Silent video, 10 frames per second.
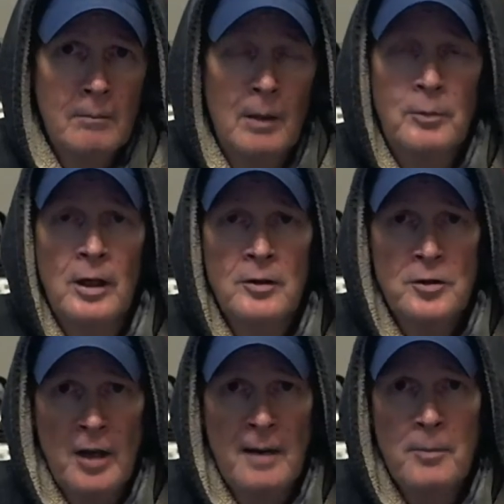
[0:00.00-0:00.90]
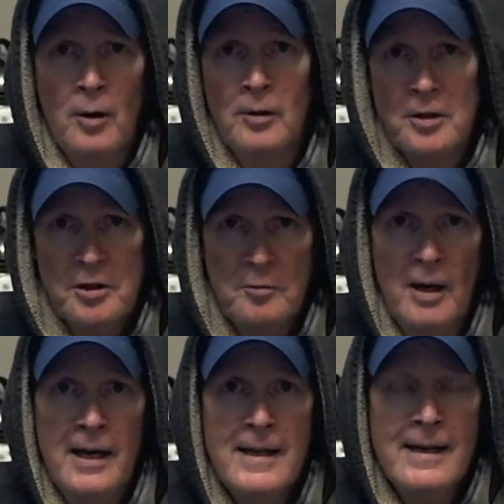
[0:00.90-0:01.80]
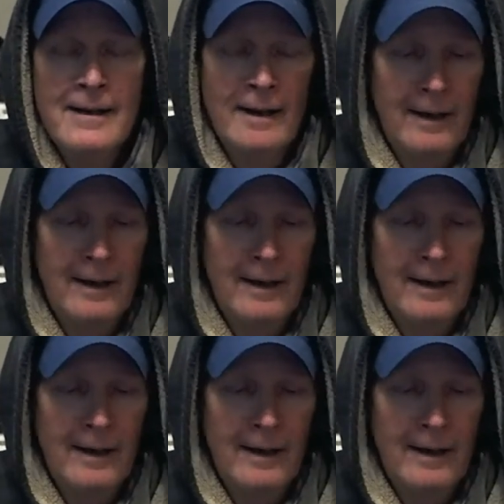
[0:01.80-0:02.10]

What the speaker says: My brother Jay Bird is threatening.